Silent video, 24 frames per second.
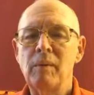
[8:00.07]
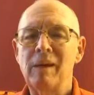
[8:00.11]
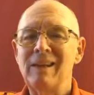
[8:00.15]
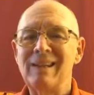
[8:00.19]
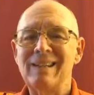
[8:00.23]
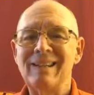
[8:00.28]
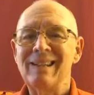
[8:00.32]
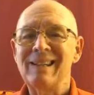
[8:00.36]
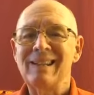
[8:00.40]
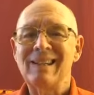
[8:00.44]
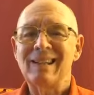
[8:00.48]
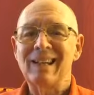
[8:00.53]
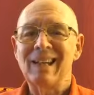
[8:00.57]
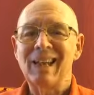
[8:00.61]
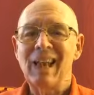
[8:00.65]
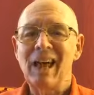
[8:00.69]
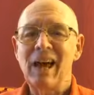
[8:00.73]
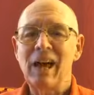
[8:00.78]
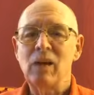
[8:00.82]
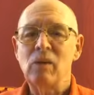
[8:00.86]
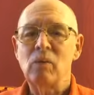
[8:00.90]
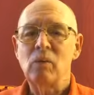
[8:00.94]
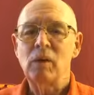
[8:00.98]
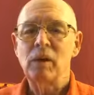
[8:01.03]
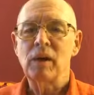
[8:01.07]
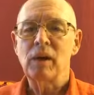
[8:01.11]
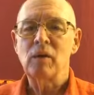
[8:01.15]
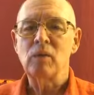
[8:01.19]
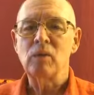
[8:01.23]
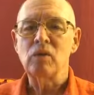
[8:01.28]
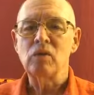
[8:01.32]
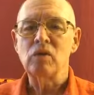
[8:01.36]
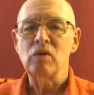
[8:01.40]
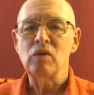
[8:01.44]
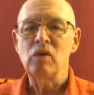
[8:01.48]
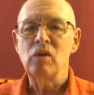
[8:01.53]
didn't like what I
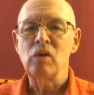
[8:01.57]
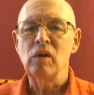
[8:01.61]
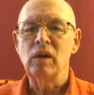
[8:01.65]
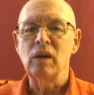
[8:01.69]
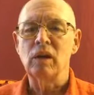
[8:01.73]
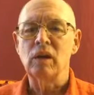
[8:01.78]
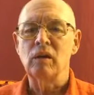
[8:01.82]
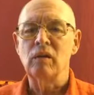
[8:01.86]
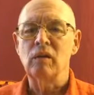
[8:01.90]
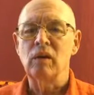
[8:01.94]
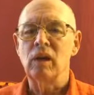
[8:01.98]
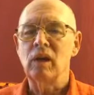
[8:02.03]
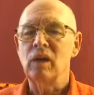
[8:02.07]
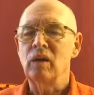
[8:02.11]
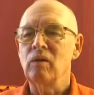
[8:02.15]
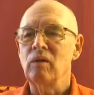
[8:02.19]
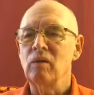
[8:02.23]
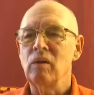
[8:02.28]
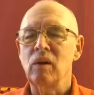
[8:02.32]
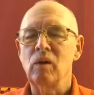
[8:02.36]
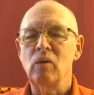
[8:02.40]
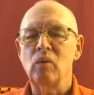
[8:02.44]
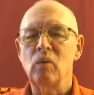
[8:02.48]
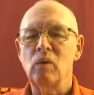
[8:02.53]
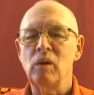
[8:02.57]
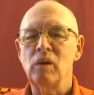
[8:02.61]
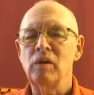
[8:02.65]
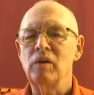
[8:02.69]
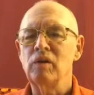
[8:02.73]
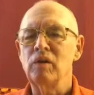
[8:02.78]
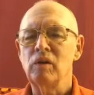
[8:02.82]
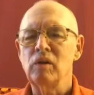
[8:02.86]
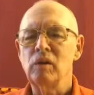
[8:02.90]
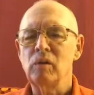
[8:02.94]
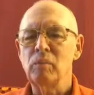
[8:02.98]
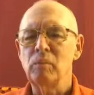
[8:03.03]
was doing and wanted
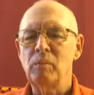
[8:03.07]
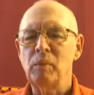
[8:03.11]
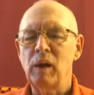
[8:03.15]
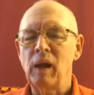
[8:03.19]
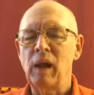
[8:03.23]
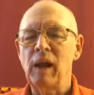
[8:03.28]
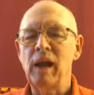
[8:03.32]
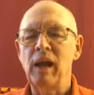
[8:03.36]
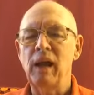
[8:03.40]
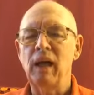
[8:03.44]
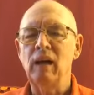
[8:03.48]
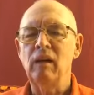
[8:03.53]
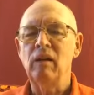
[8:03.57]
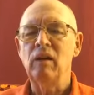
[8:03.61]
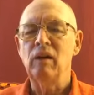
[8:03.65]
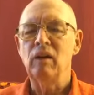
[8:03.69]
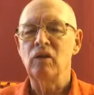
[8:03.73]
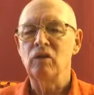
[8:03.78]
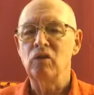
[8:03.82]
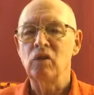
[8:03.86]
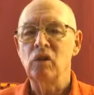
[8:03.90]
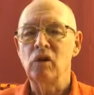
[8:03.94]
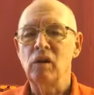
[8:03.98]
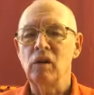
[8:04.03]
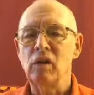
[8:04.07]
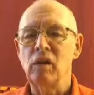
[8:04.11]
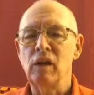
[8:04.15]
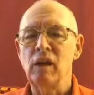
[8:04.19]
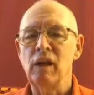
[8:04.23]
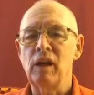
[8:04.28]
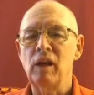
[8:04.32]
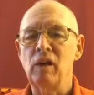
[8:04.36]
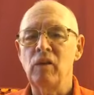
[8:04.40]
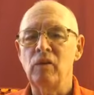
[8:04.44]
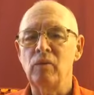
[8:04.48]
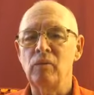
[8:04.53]
to complain
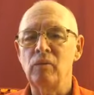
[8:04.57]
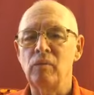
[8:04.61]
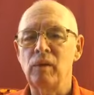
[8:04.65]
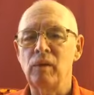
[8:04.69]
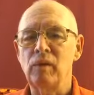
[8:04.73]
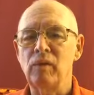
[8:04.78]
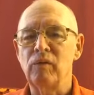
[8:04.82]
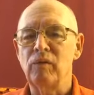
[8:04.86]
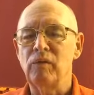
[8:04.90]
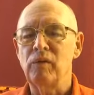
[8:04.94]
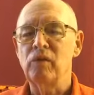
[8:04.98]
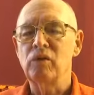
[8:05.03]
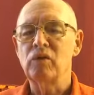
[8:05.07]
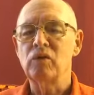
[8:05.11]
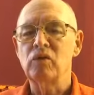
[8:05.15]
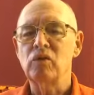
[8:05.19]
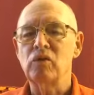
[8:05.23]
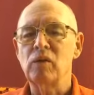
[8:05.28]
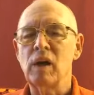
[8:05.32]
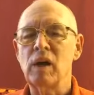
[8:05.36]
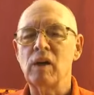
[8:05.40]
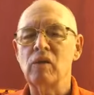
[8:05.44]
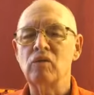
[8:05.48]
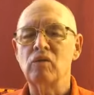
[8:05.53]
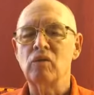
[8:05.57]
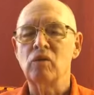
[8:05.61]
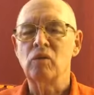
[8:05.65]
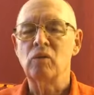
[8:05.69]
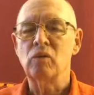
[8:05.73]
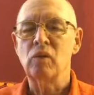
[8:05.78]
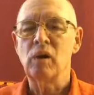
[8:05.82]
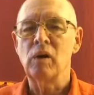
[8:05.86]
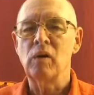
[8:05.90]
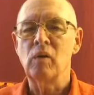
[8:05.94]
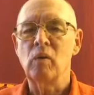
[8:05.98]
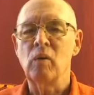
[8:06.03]
internally and feel stressed and
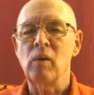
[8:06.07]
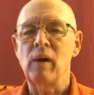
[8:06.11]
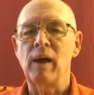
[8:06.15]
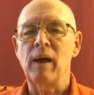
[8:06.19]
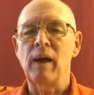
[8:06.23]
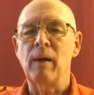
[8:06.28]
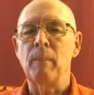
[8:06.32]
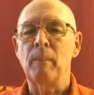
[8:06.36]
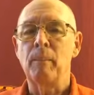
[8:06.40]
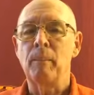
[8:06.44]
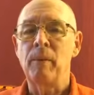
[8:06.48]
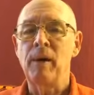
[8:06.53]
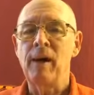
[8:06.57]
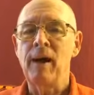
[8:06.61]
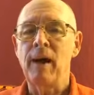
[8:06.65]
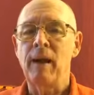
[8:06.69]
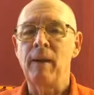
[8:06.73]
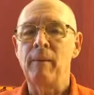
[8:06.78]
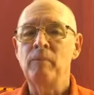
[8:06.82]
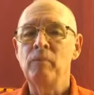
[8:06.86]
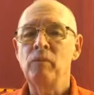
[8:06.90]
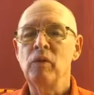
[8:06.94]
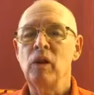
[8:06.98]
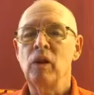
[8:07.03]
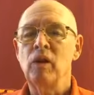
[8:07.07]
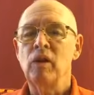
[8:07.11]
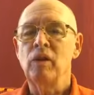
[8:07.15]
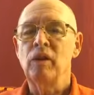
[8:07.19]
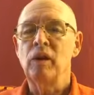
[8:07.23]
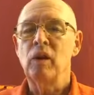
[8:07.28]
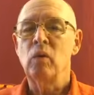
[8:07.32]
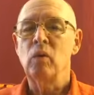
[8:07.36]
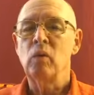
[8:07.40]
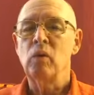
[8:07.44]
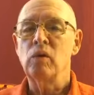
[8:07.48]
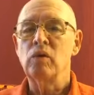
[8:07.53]
run away. But
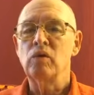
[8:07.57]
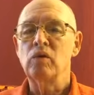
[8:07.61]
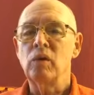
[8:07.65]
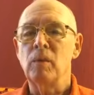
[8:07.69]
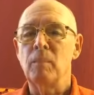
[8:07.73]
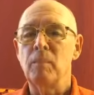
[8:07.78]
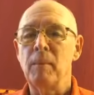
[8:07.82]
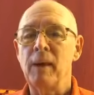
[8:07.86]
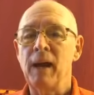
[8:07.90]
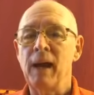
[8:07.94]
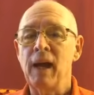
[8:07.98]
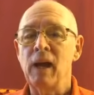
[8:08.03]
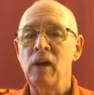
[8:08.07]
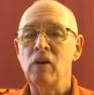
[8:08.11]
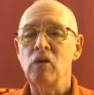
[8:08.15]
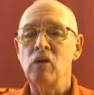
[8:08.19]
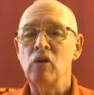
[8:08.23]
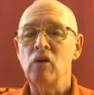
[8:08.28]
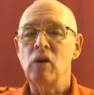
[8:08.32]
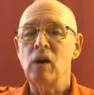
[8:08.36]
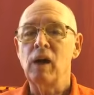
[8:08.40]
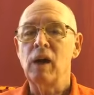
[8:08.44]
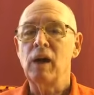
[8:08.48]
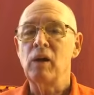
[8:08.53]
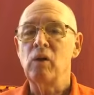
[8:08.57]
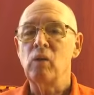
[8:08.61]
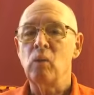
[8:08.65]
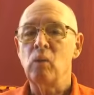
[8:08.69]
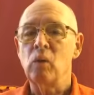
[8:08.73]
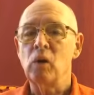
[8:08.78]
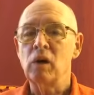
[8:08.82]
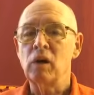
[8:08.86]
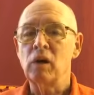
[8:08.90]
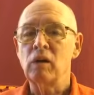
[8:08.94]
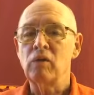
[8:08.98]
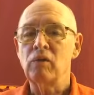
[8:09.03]
there was a man who I
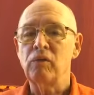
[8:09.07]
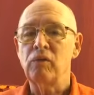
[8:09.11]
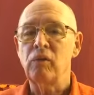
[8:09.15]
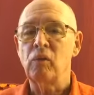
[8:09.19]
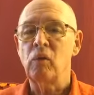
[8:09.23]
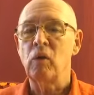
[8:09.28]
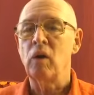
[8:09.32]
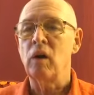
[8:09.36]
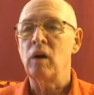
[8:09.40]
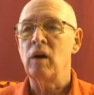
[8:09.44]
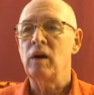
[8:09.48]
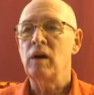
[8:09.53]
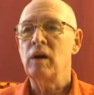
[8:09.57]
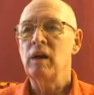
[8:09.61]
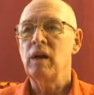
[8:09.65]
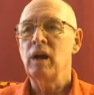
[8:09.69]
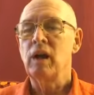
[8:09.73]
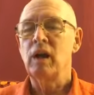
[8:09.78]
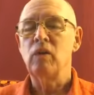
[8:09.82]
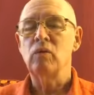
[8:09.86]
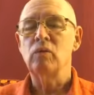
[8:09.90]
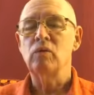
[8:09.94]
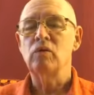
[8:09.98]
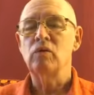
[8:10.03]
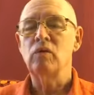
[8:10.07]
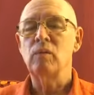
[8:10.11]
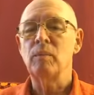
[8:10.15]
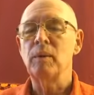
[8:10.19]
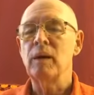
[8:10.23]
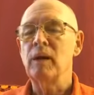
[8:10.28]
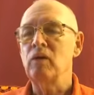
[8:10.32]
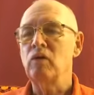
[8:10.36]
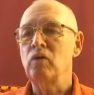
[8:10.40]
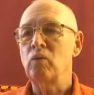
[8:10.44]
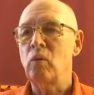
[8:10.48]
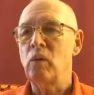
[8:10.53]
worked for. He was
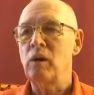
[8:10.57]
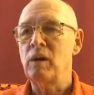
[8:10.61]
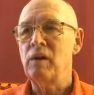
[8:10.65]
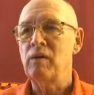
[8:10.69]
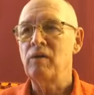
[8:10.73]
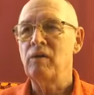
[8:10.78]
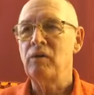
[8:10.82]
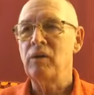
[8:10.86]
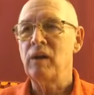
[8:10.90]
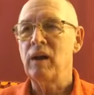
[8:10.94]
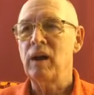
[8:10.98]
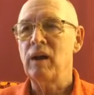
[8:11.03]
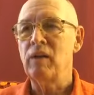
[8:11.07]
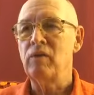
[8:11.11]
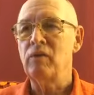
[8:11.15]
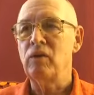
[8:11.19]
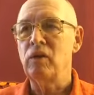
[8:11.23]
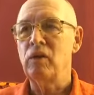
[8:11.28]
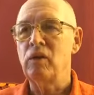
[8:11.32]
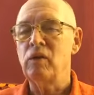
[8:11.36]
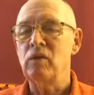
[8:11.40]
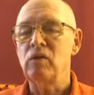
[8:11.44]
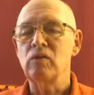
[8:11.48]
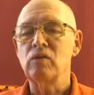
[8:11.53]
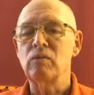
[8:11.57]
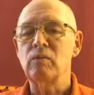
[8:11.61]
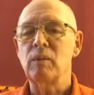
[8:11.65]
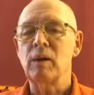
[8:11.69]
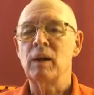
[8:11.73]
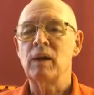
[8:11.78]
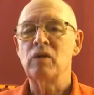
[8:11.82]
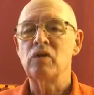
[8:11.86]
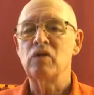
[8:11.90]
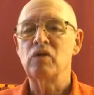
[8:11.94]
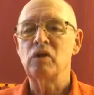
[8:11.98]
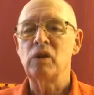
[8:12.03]
about 25 years
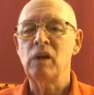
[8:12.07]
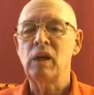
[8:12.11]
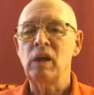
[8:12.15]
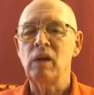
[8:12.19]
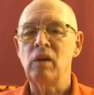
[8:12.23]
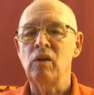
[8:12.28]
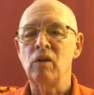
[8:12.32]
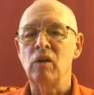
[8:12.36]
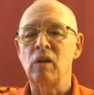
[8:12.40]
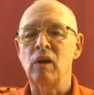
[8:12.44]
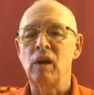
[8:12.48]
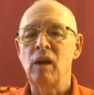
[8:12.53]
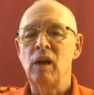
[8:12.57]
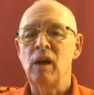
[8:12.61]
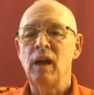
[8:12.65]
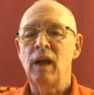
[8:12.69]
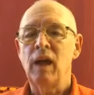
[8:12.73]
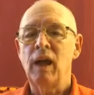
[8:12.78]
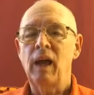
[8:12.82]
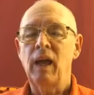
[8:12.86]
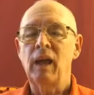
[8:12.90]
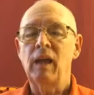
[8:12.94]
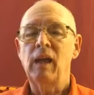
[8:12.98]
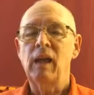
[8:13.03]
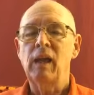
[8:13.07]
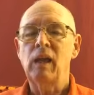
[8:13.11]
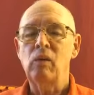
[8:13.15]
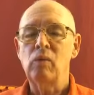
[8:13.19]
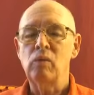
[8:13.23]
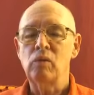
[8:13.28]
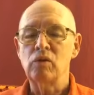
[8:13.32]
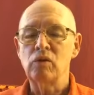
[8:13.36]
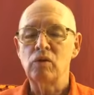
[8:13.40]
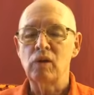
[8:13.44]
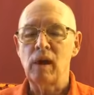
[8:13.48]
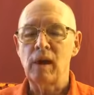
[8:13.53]
my senior, and he
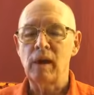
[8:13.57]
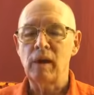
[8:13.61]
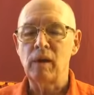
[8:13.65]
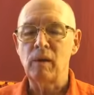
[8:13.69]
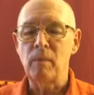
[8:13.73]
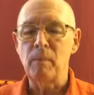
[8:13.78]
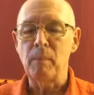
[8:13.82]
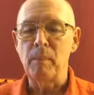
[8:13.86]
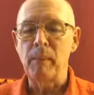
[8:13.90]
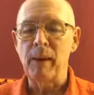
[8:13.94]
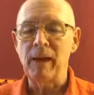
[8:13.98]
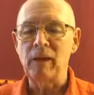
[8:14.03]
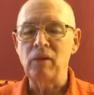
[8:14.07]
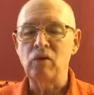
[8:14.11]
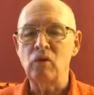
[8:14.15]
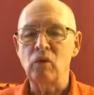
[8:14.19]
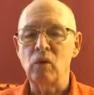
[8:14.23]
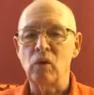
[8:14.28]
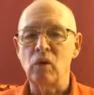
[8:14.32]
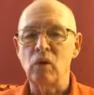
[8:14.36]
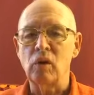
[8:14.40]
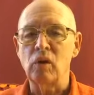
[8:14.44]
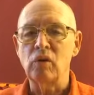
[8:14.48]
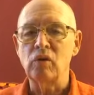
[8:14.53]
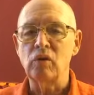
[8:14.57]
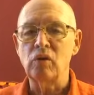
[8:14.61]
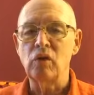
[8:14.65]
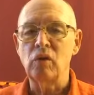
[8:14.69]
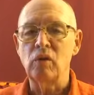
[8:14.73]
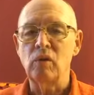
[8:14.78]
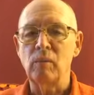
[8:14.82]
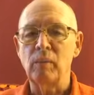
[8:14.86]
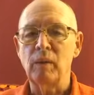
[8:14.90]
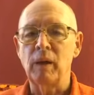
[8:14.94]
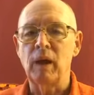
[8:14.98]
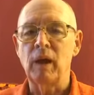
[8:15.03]
was like a mentor
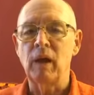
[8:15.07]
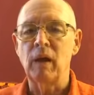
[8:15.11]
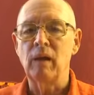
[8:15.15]
to me.